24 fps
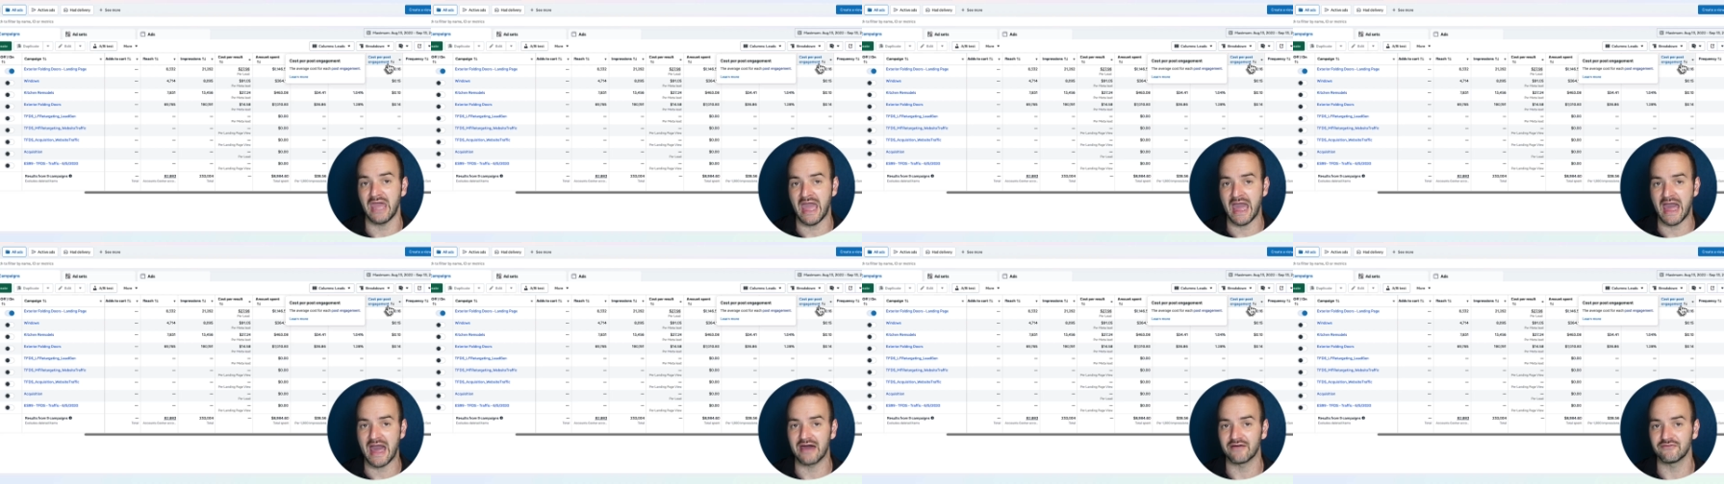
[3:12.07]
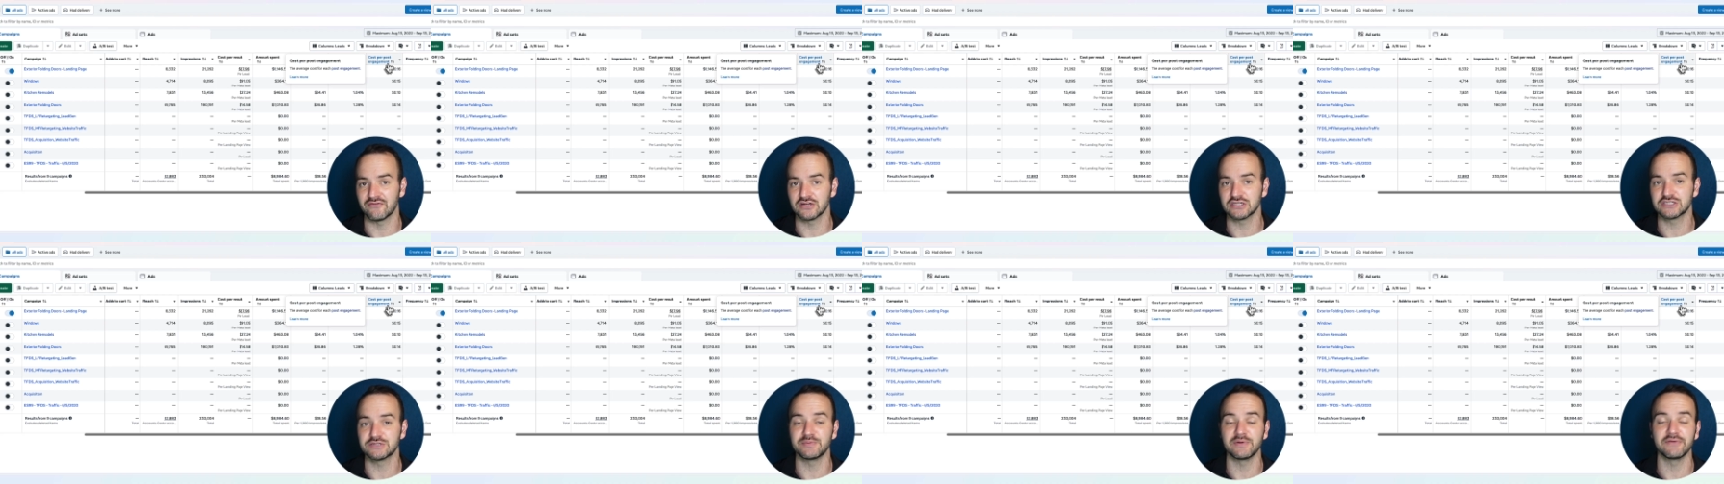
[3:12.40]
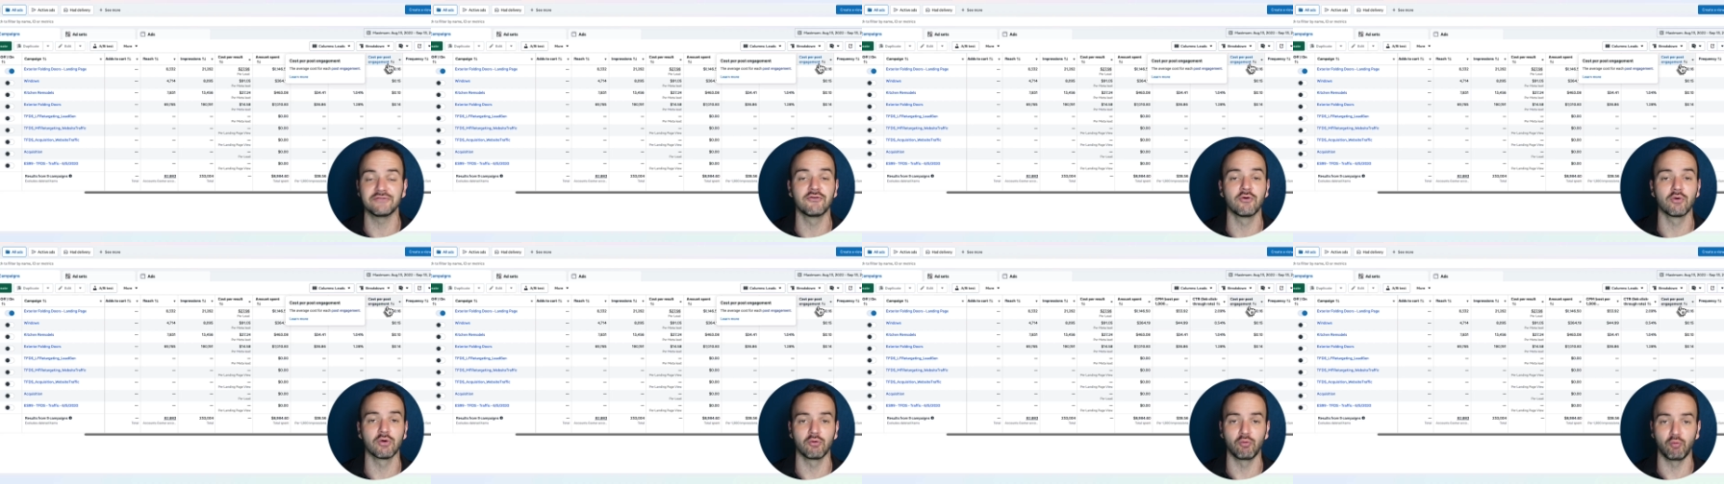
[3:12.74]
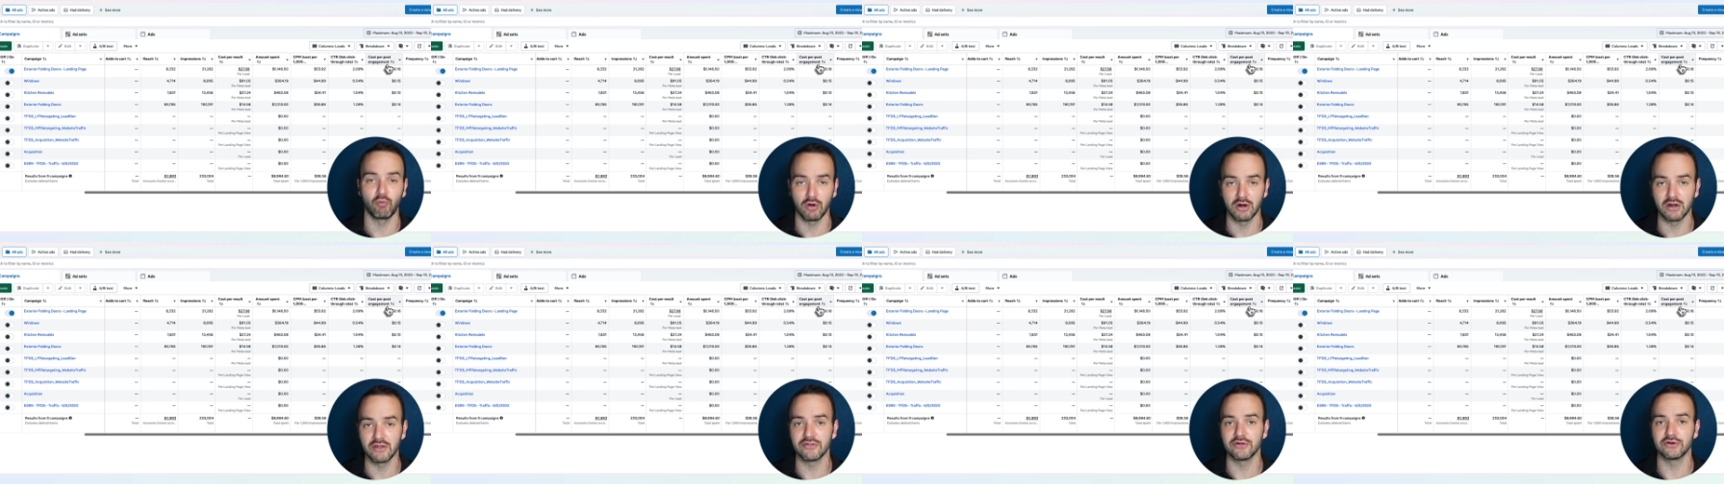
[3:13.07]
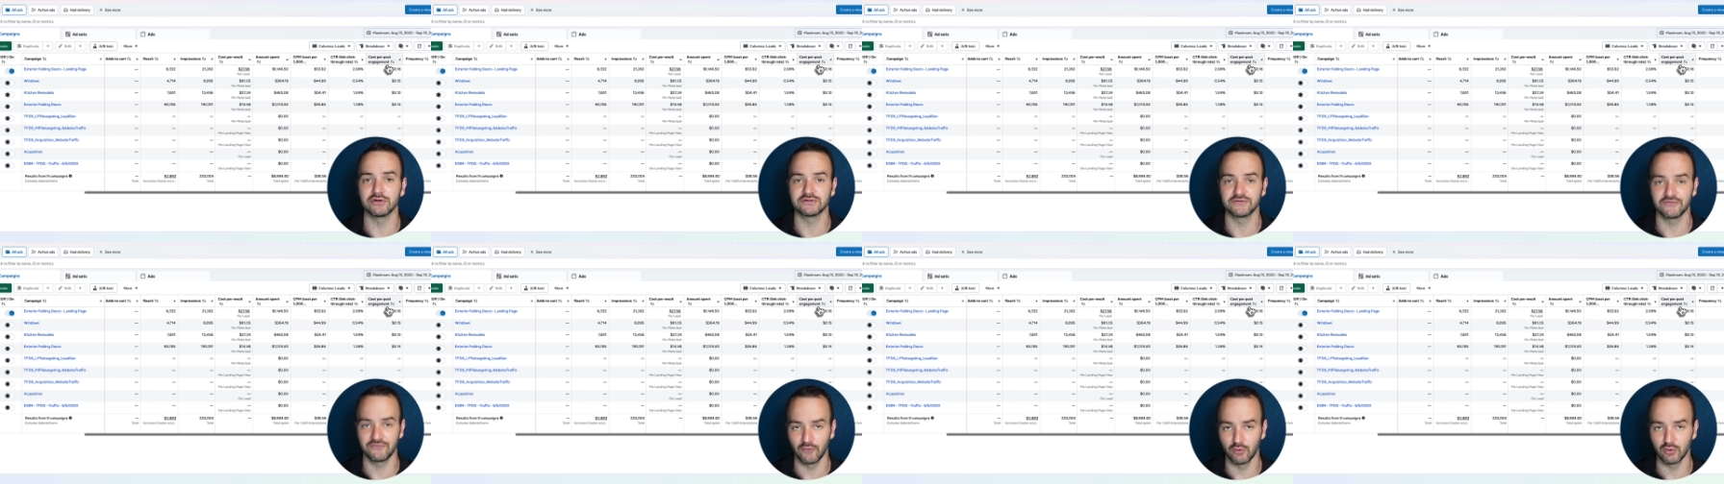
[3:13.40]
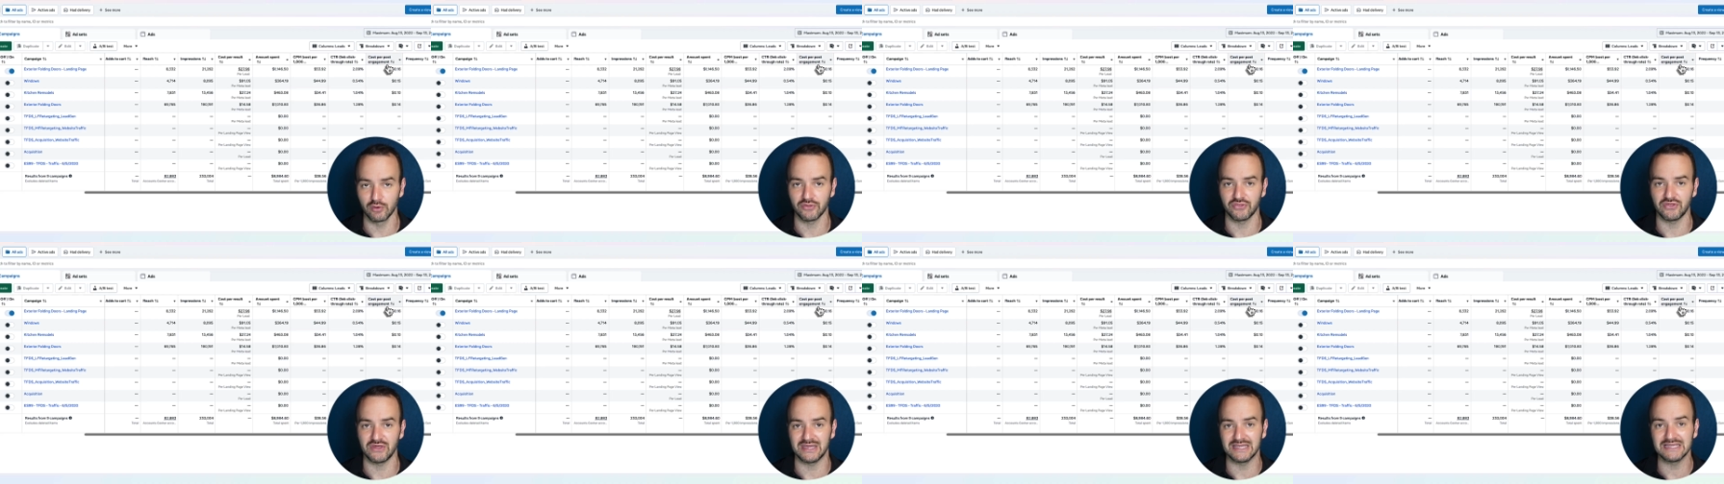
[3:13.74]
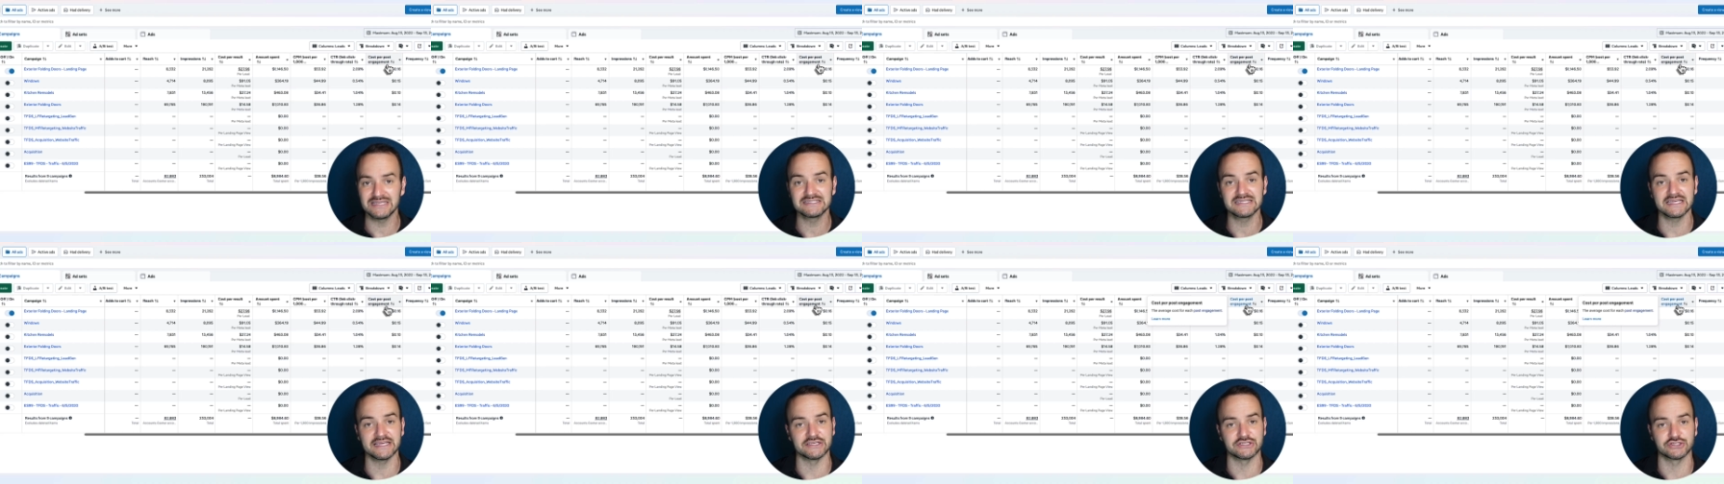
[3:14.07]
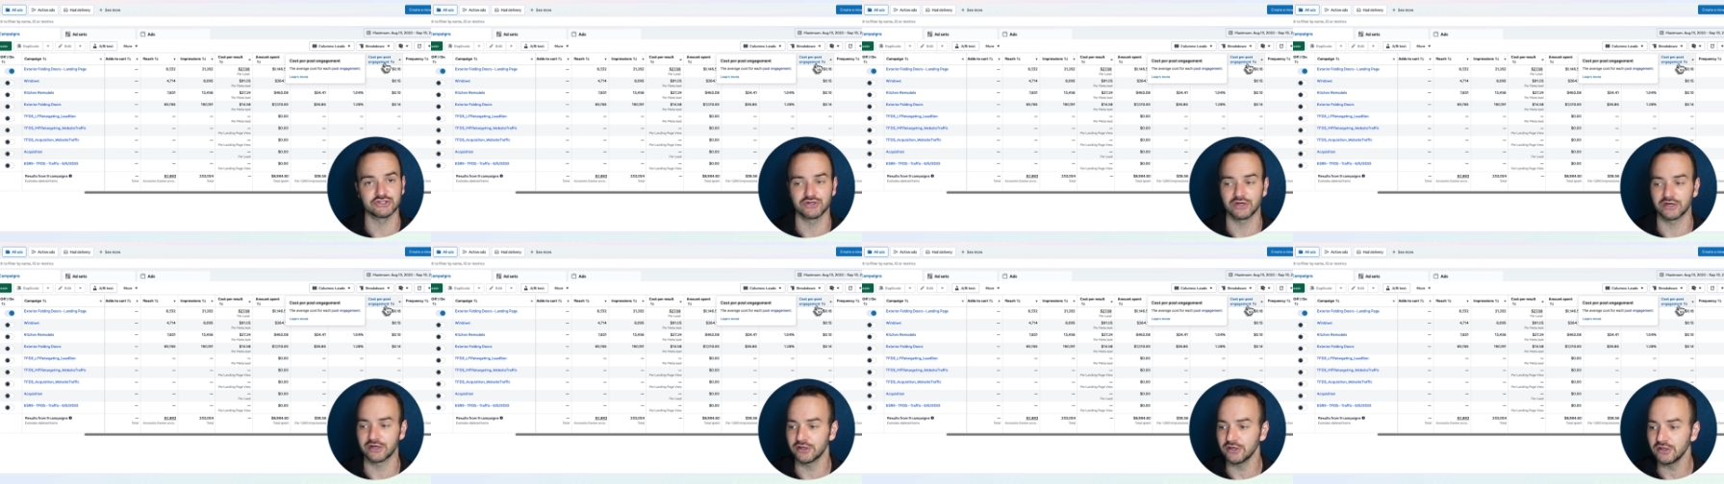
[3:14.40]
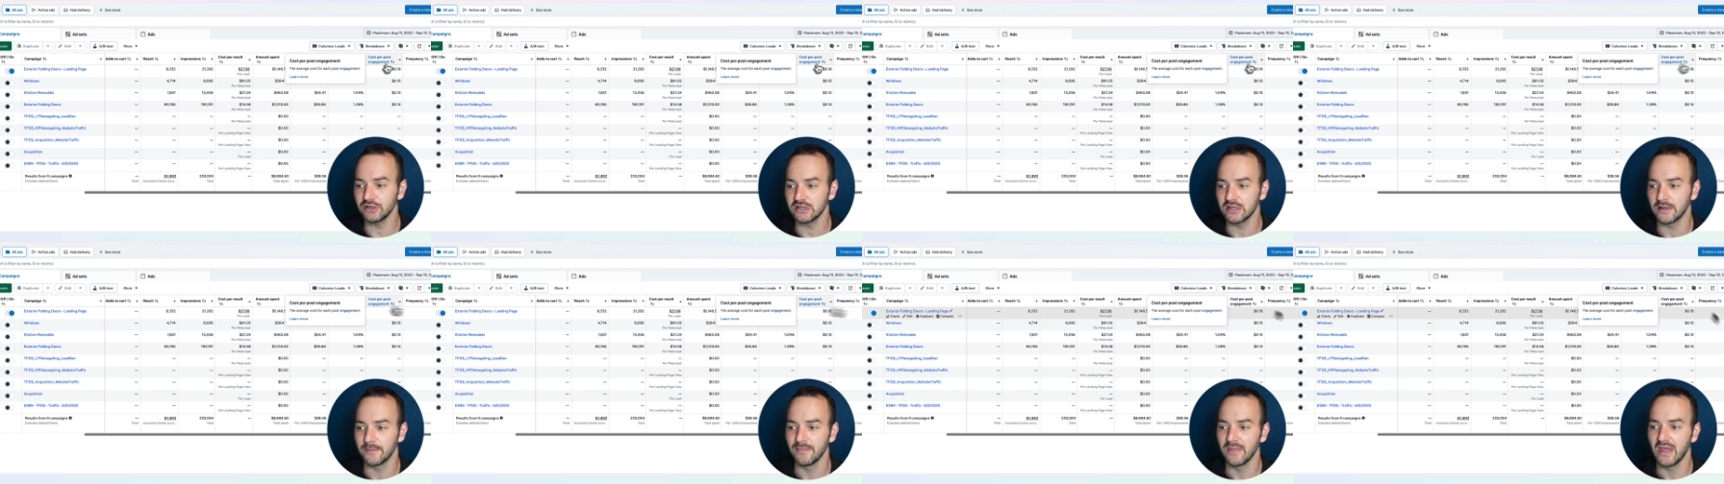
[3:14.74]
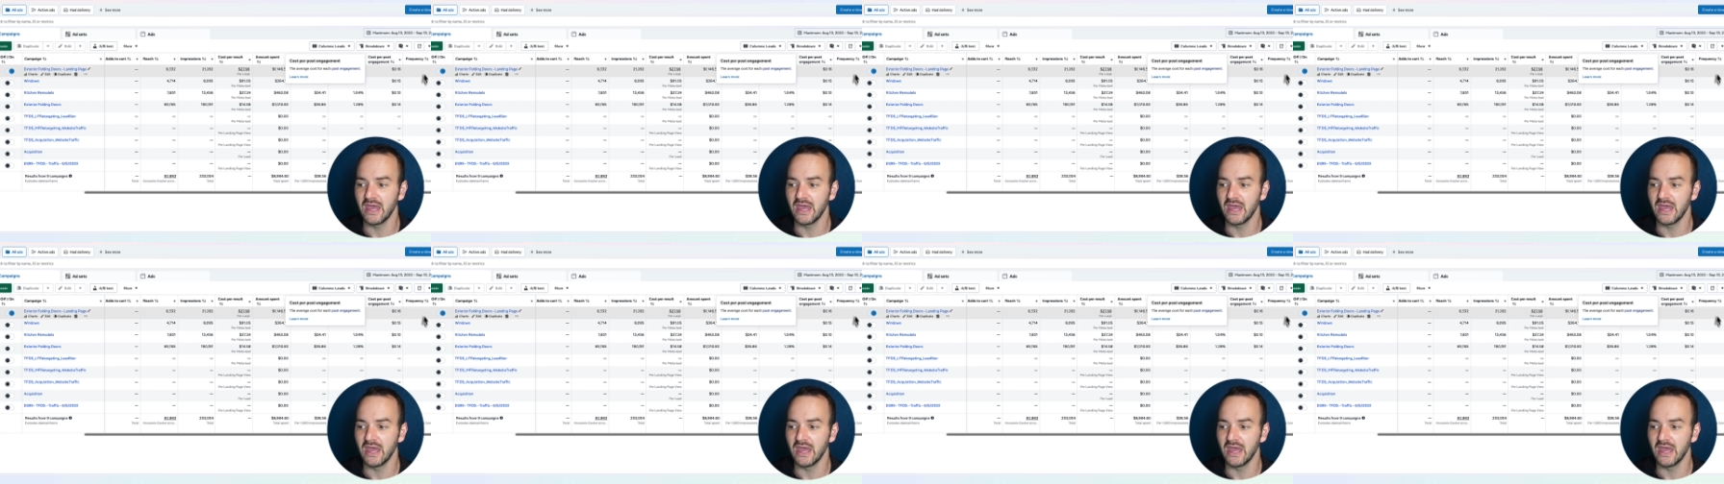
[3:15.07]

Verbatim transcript: average before one of those four things is triggered.